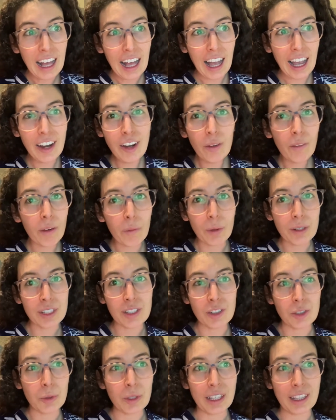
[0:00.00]
I know I
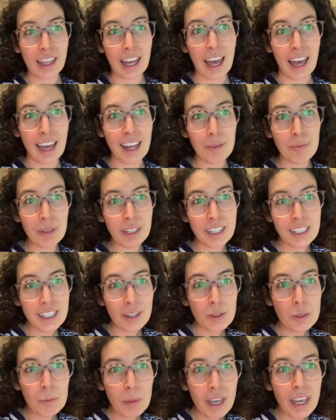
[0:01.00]
wasn't doing that because I
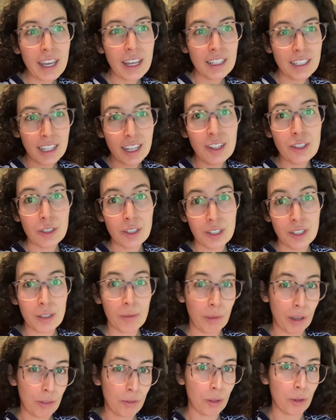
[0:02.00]
was paying attention to
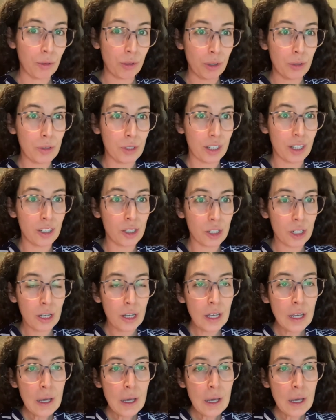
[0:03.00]
my phone usage.